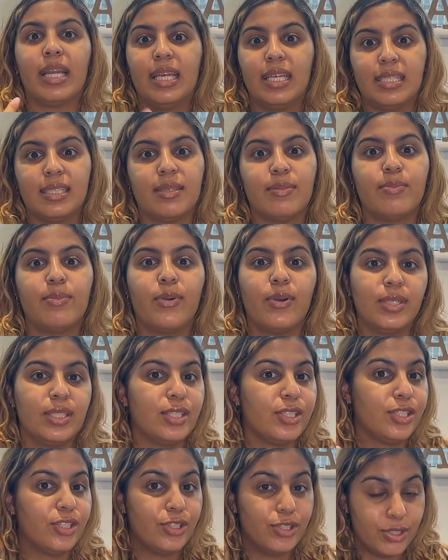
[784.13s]
is
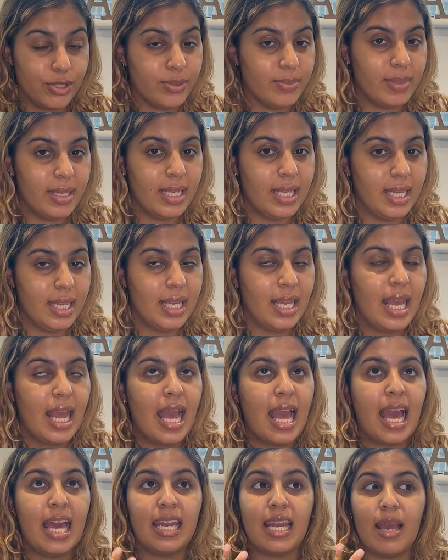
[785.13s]
important to me,
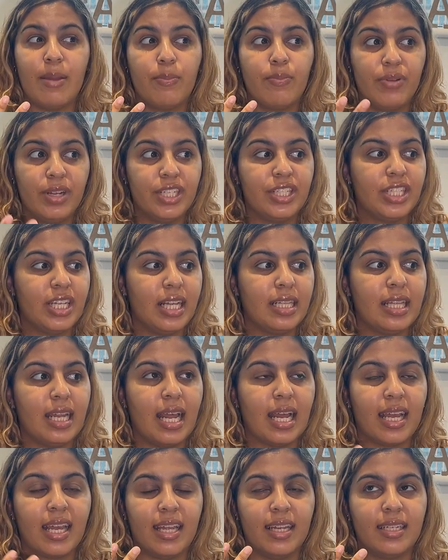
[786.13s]
and I appreciate that I
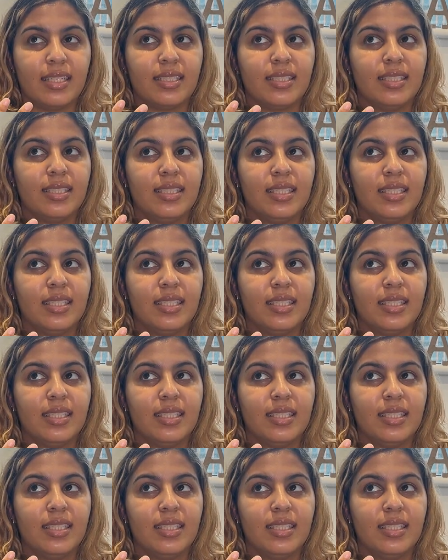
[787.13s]
can